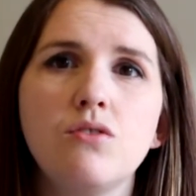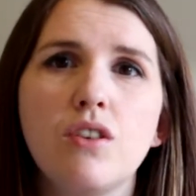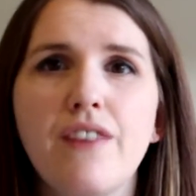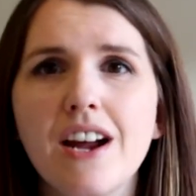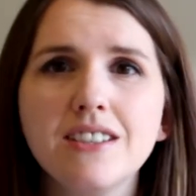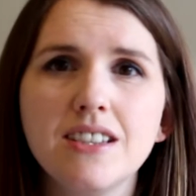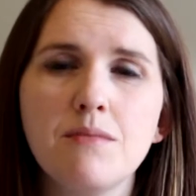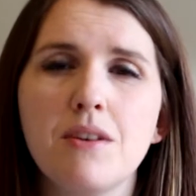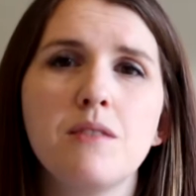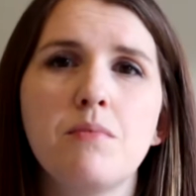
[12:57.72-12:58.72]
refer to
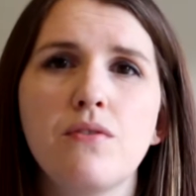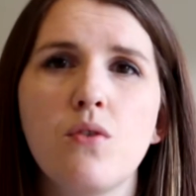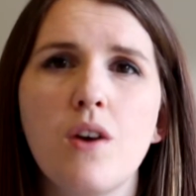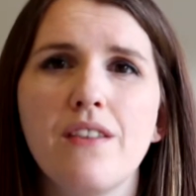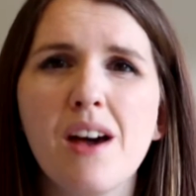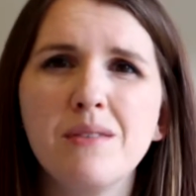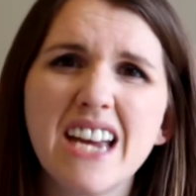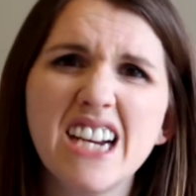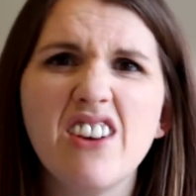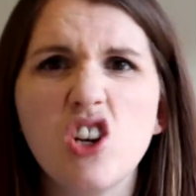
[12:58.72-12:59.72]
the month before. If that was
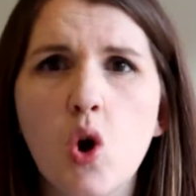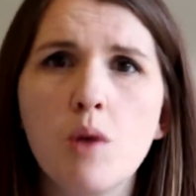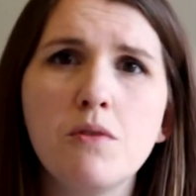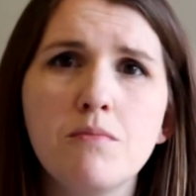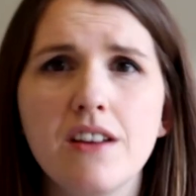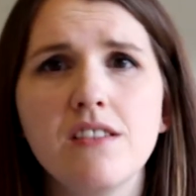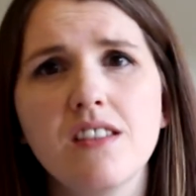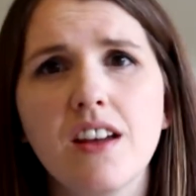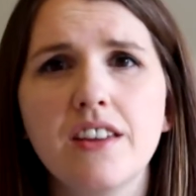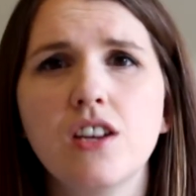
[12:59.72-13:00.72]
kind of a normal
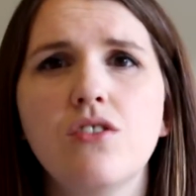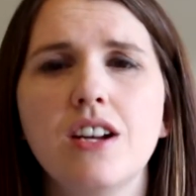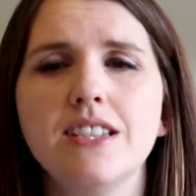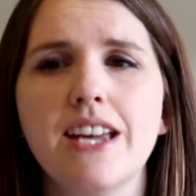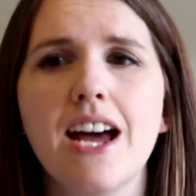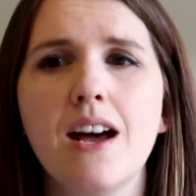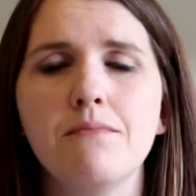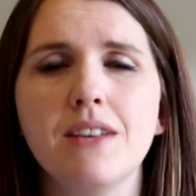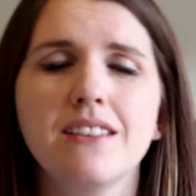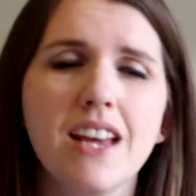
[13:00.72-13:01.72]
month, nothing crazy
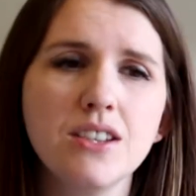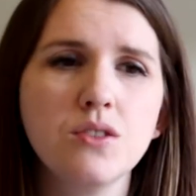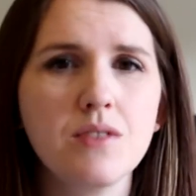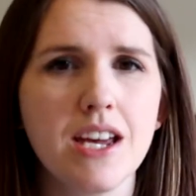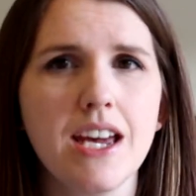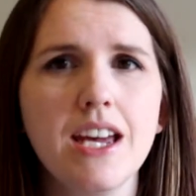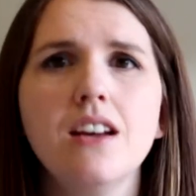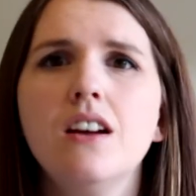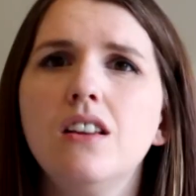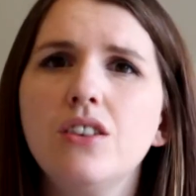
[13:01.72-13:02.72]
happening, that's okay.
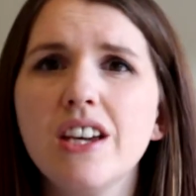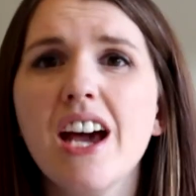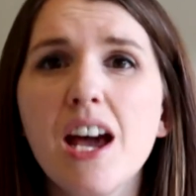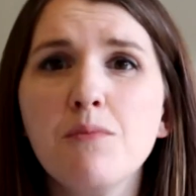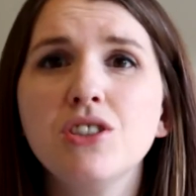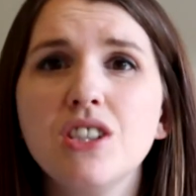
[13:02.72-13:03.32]
Look at how much